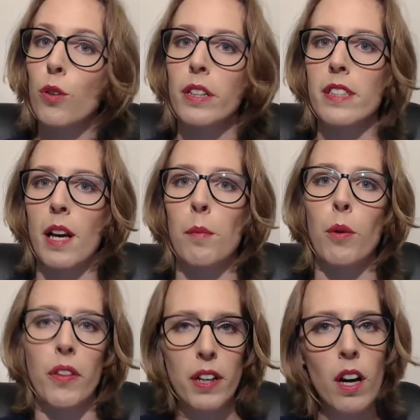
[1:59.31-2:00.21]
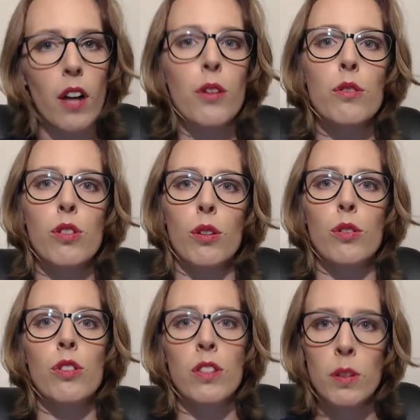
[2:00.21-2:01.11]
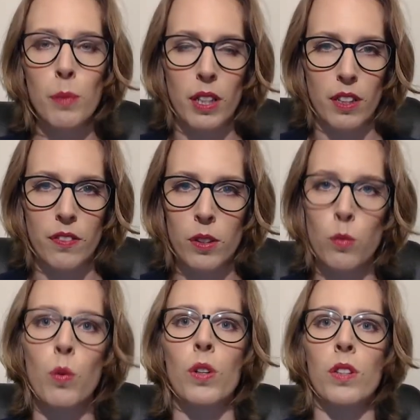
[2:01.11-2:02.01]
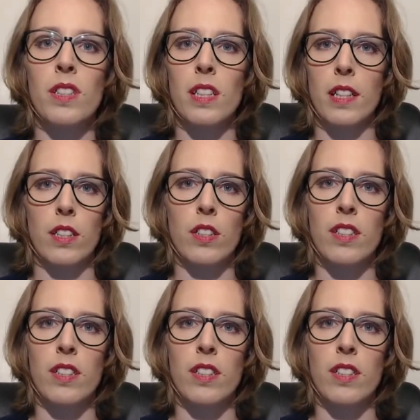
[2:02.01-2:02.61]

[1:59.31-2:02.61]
For example, there are other solutions, but living words is